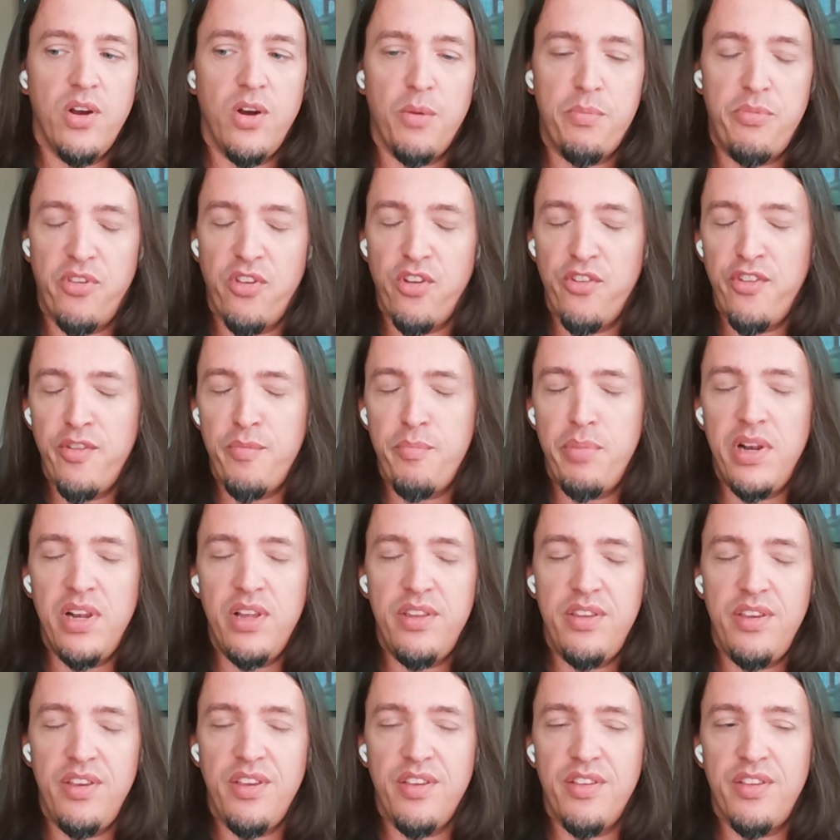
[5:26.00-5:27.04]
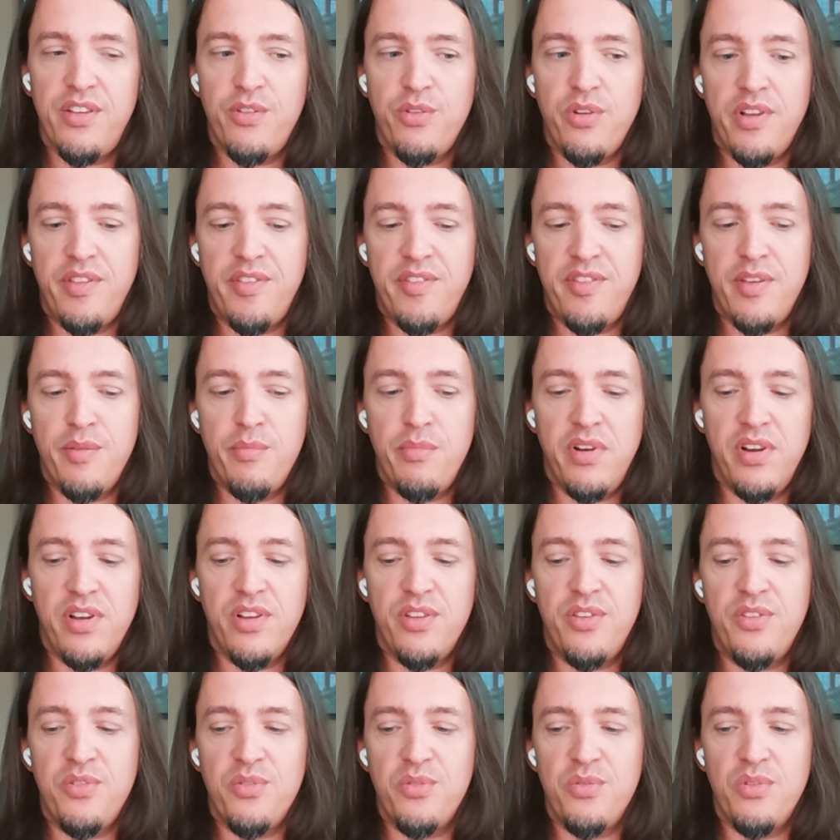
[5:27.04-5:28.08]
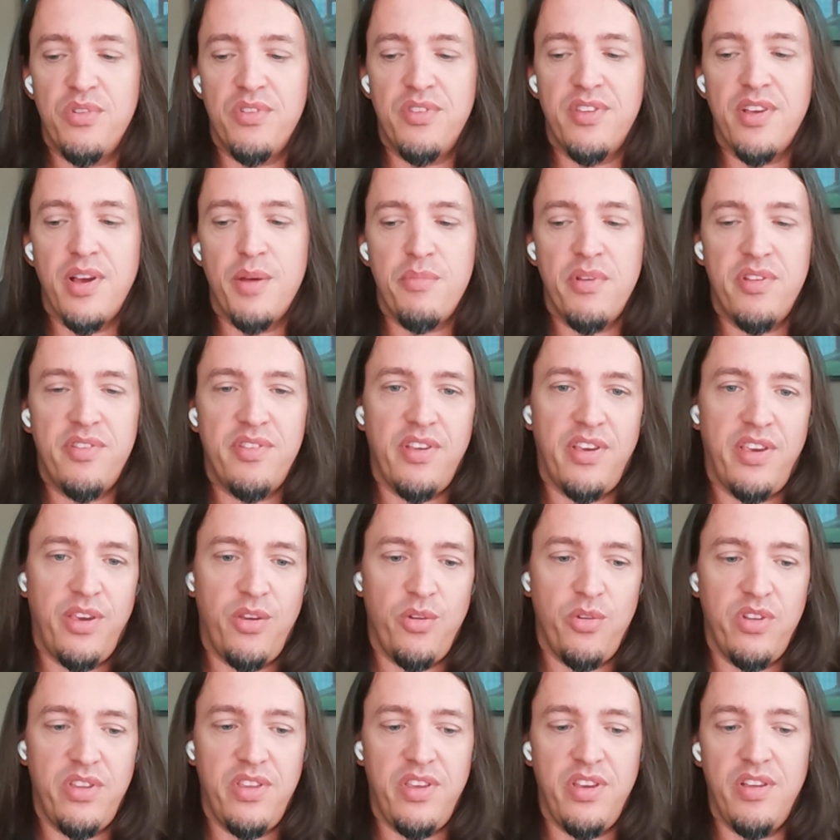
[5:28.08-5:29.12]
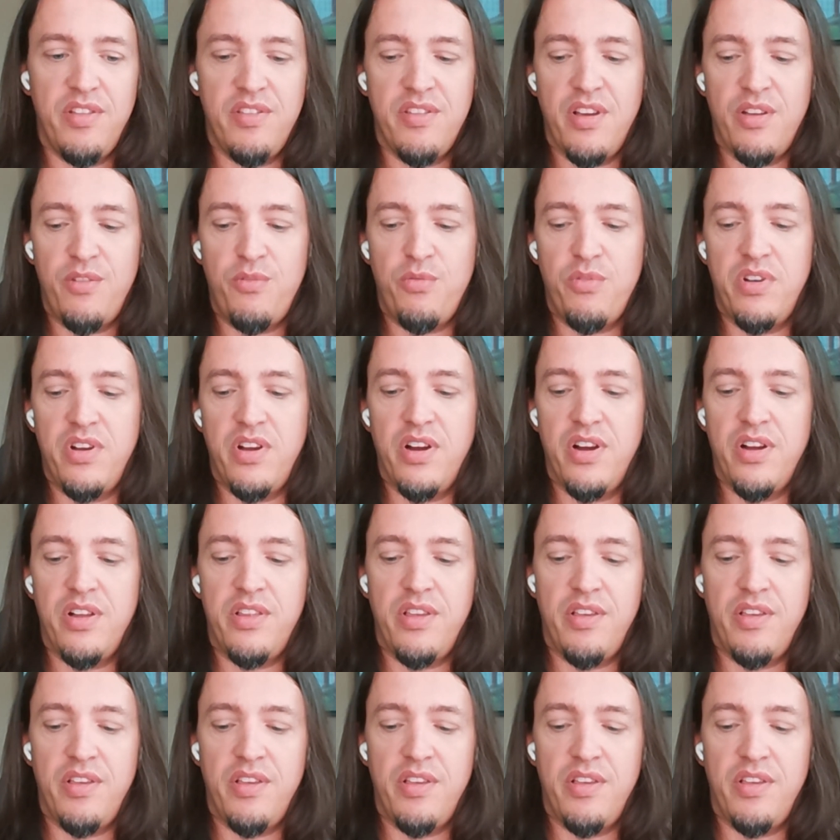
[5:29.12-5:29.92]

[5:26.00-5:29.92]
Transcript: Observability is quite similar to cybersecurity in that regard,